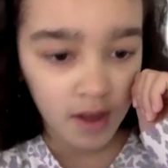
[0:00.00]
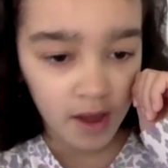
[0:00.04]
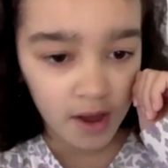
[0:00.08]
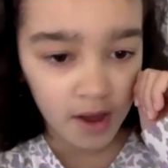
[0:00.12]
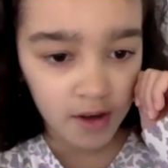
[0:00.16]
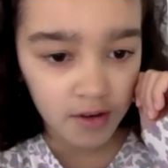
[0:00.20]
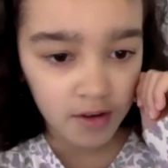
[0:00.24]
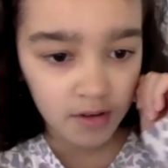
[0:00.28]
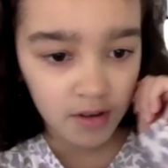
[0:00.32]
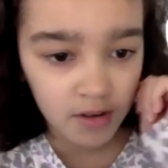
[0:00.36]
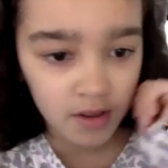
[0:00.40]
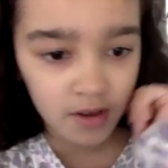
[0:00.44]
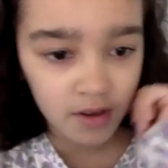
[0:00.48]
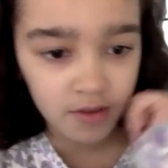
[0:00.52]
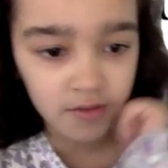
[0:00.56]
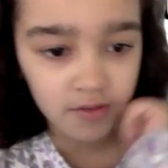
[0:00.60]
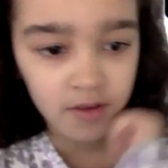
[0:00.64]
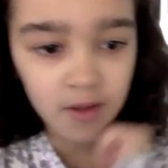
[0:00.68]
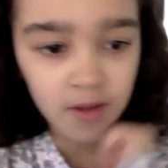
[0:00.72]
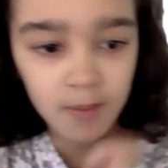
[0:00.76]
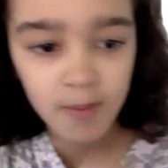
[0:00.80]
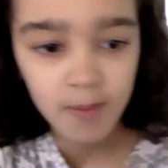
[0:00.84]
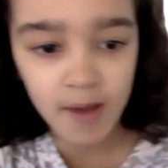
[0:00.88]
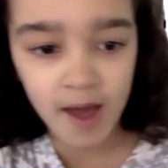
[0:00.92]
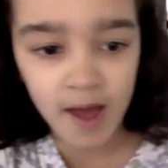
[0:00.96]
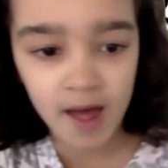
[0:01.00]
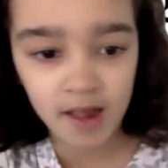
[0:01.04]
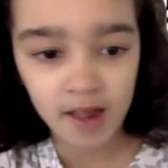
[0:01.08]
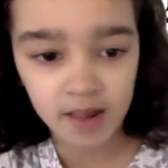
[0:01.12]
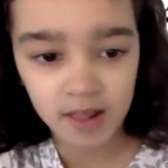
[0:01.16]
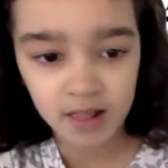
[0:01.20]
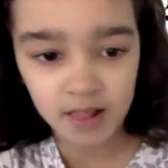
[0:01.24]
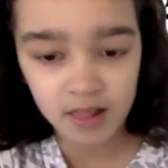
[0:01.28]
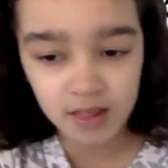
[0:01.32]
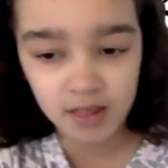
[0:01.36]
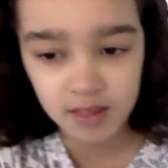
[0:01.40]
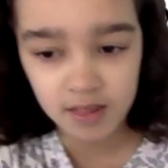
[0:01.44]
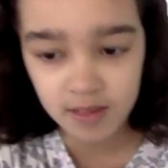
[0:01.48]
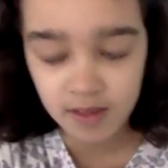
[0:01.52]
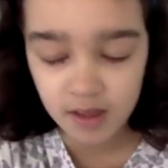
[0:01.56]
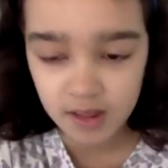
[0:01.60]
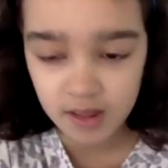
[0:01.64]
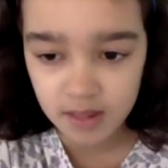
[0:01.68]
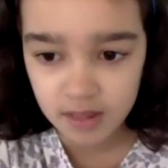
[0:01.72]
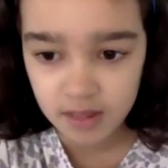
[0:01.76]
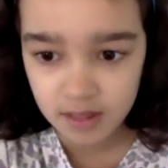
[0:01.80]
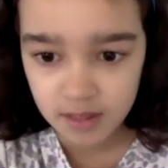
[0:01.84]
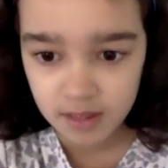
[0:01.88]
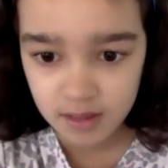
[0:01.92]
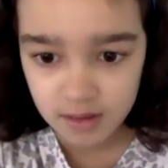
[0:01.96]
How can we balance
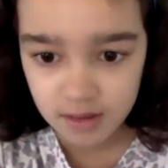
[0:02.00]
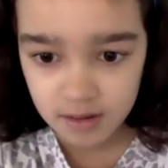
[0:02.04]
this?